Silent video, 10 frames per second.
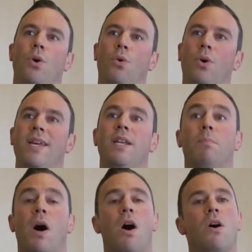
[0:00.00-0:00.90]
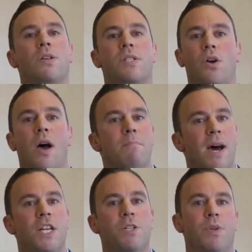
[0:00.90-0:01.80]
or in the past time
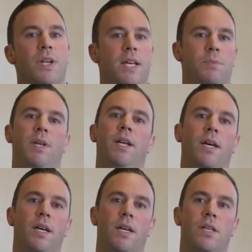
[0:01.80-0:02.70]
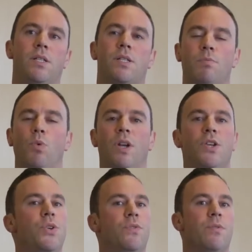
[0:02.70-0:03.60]
management has been a small
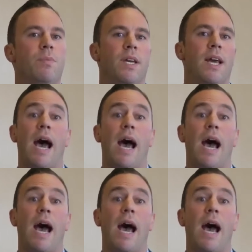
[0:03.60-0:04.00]
issue for me.